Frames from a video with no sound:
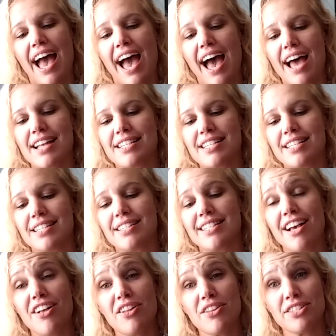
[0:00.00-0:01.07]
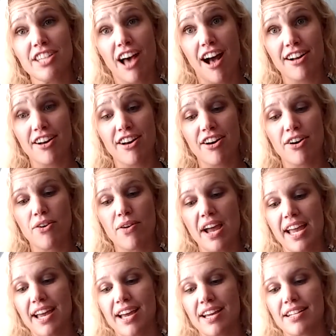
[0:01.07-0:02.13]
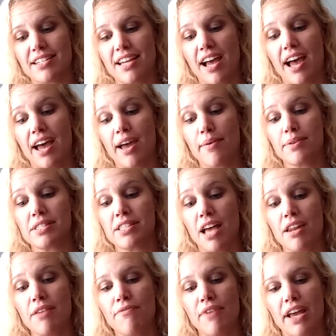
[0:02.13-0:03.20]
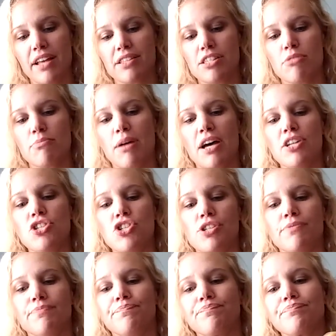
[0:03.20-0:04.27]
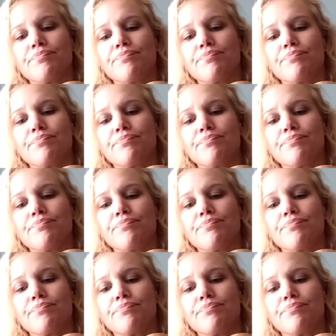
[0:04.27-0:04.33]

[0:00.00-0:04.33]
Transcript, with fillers: at Del Taco, and I was not a fan so much.